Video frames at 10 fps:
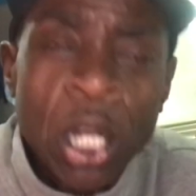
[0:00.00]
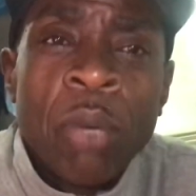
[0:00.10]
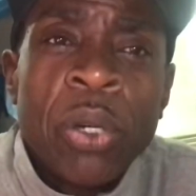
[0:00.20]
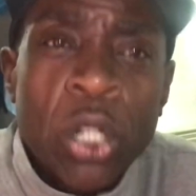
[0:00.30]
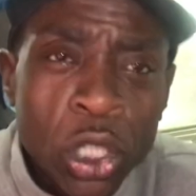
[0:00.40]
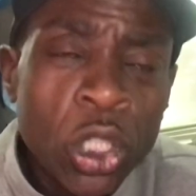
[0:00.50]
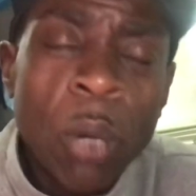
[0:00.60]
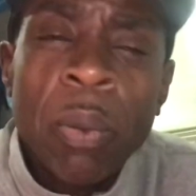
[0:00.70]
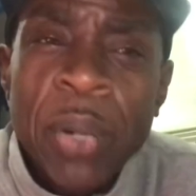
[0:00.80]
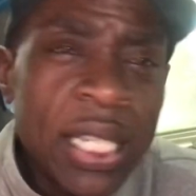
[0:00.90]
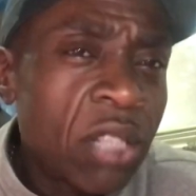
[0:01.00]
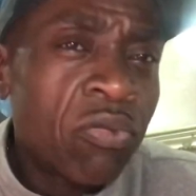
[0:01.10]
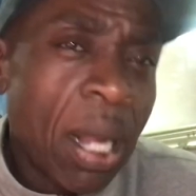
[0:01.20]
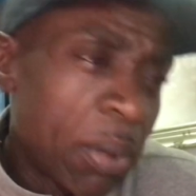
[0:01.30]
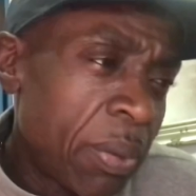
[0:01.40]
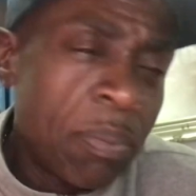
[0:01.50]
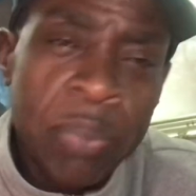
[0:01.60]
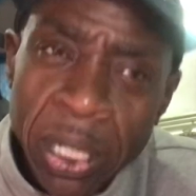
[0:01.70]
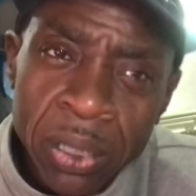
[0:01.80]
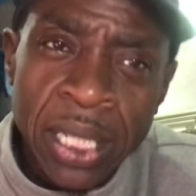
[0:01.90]
Because you're prepared to wrap them in
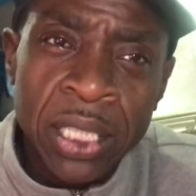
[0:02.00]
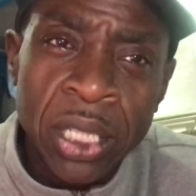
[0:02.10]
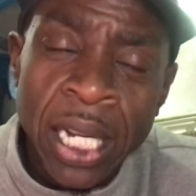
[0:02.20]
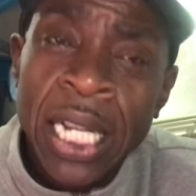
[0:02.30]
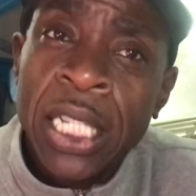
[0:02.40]
buildings, right,